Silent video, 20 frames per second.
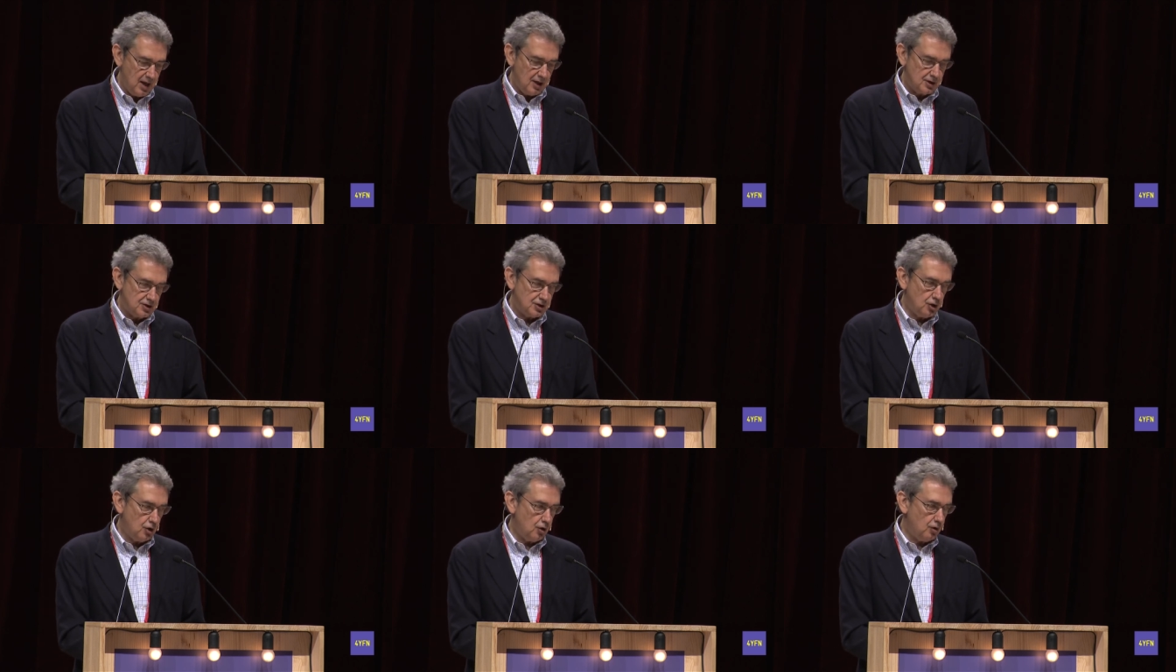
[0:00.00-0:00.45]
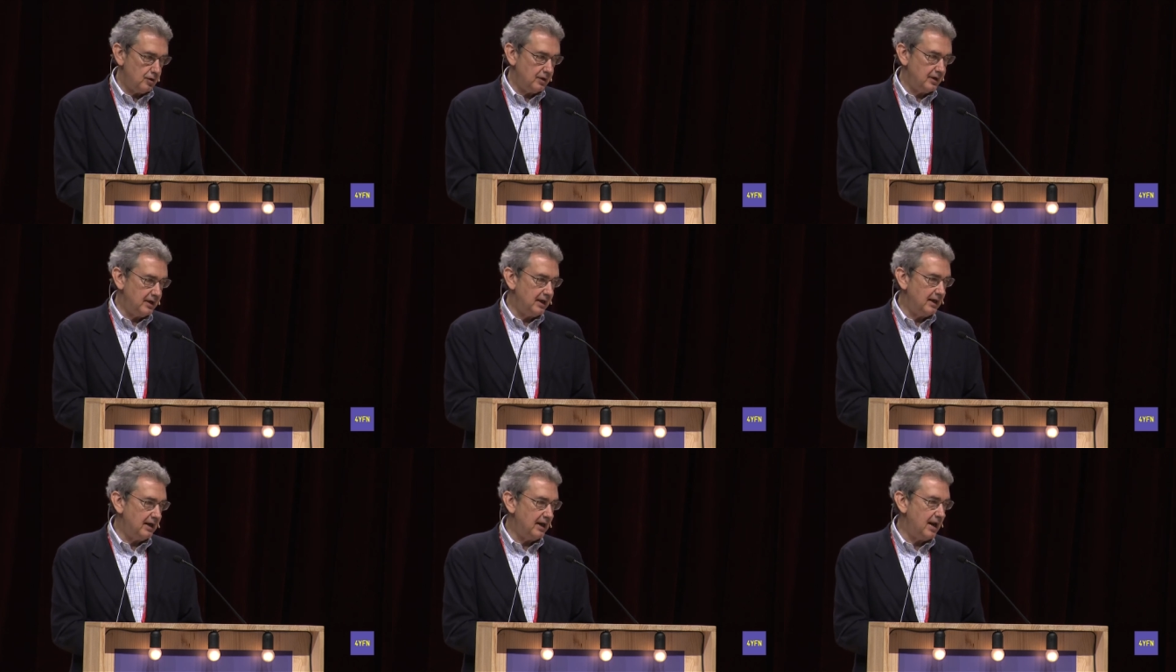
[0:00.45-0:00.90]
So
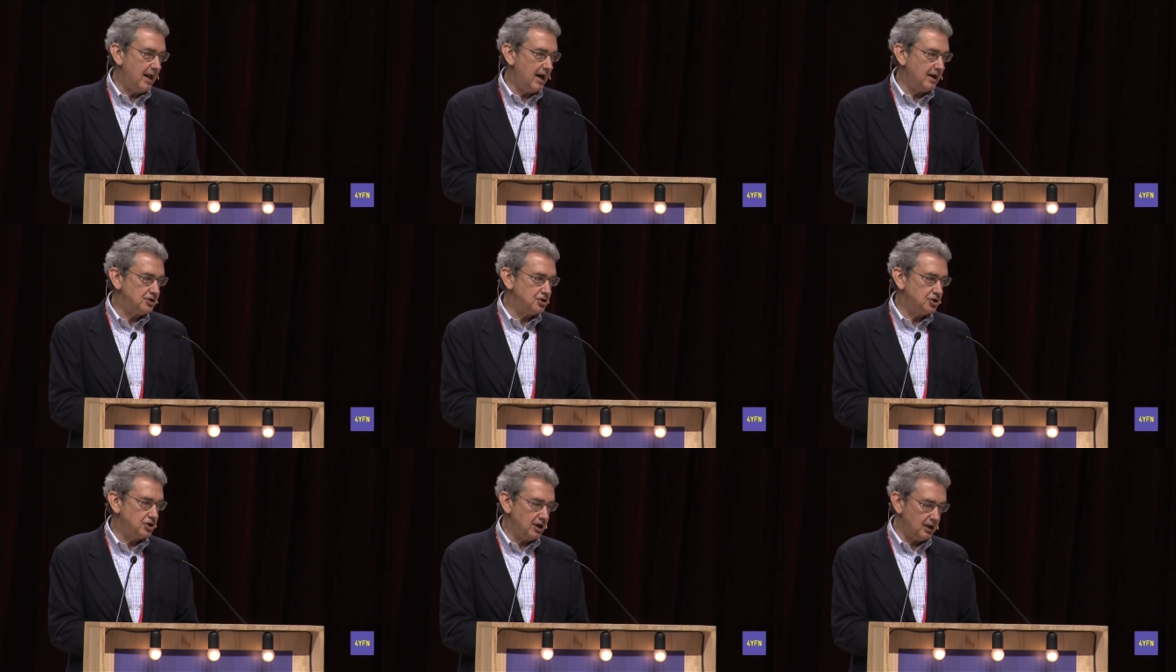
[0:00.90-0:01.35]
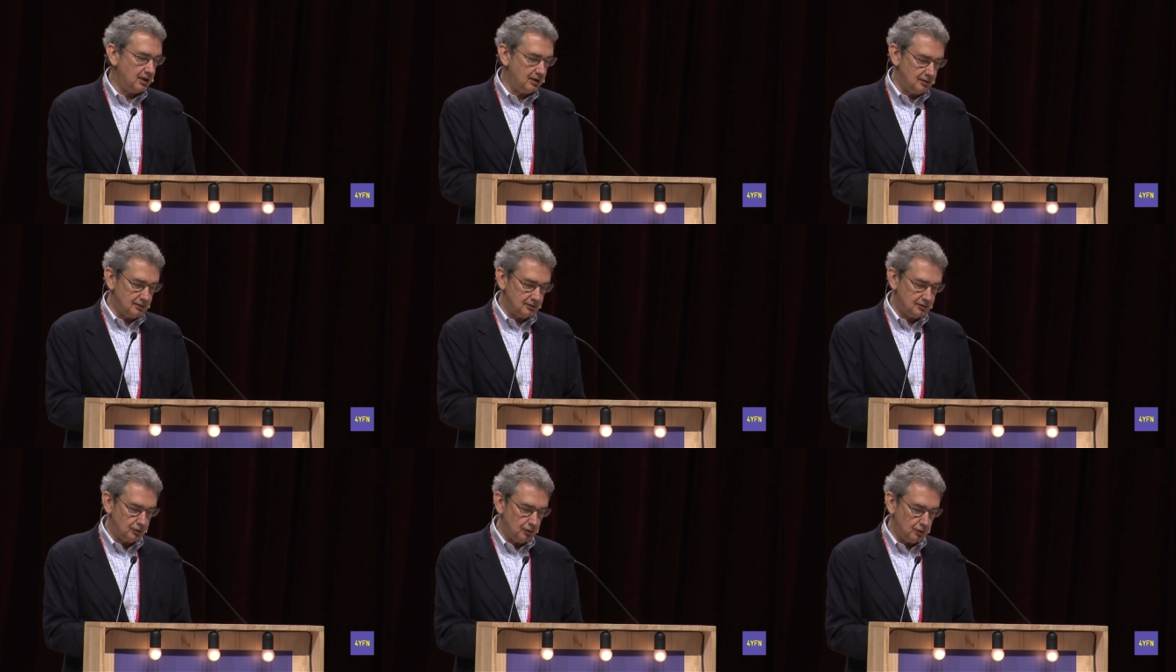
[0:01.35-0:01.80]
in a nutshell,
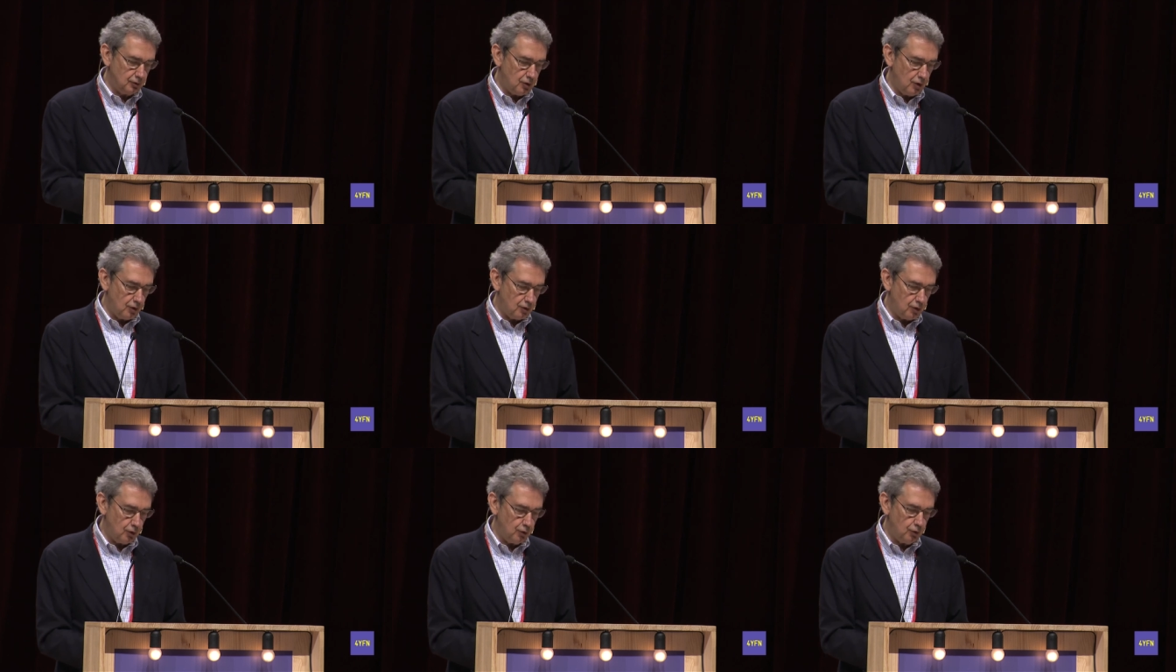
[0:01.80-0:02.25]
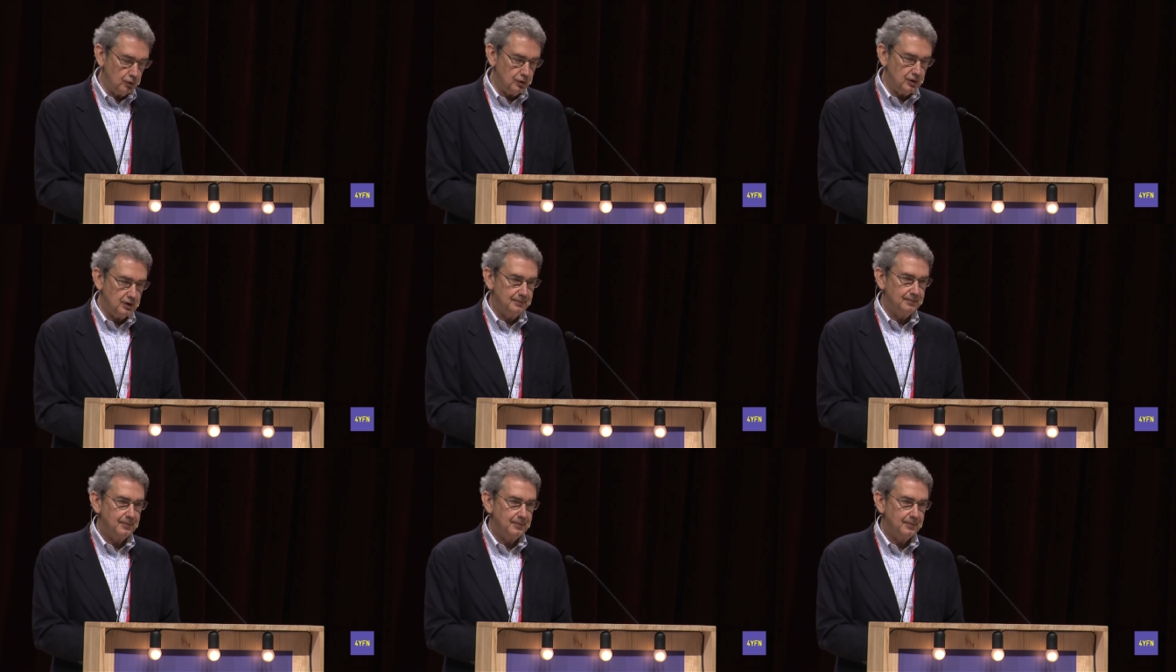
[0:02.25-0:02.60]
to conclude,